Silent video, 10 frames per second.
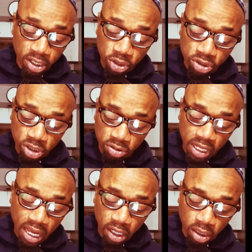You shall
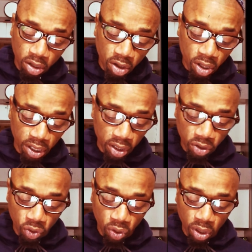not long
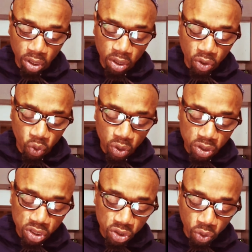endure on
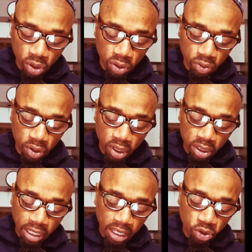the soil
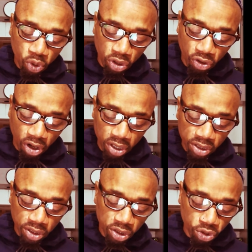that you are crossing the